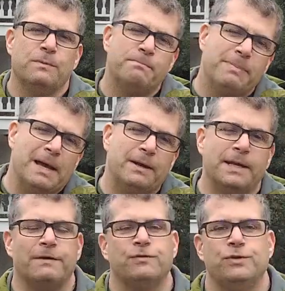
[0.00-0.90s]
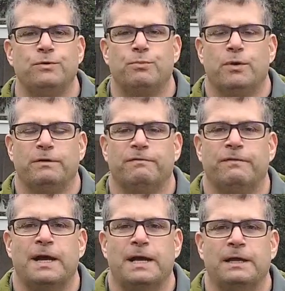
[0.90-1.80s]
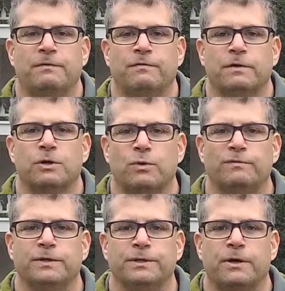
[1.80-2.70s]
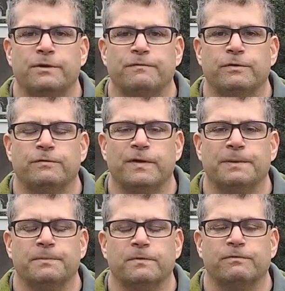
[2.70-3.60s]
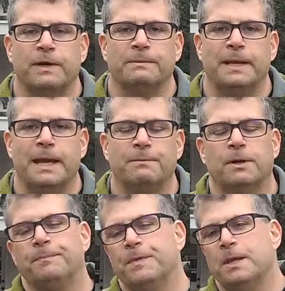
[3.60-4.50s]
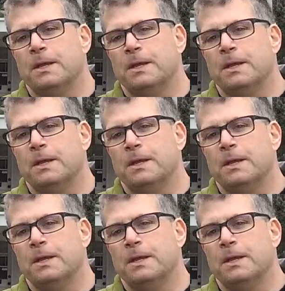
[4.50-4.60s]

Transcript: you about an f2.5 equivalent on a full frame, frame camera,